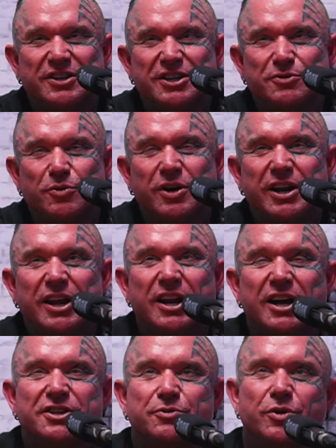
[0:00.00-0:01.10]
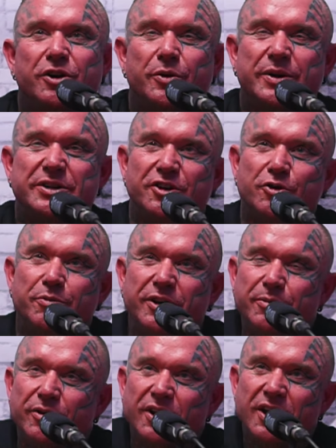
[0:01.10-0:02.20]
that's why that last week I always tell
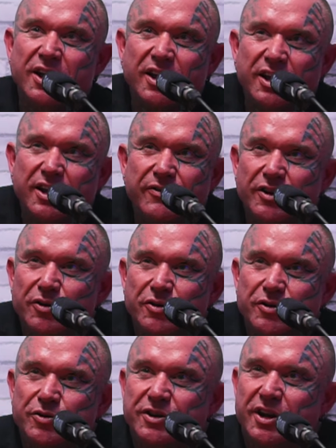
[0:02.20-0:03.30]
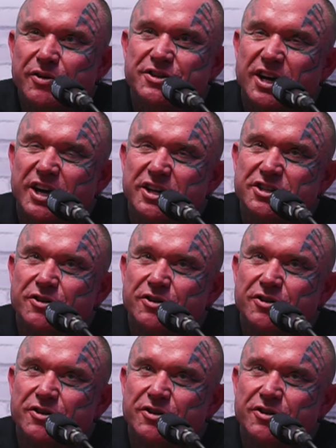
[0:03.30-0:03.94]
people, if you look good, don't change it.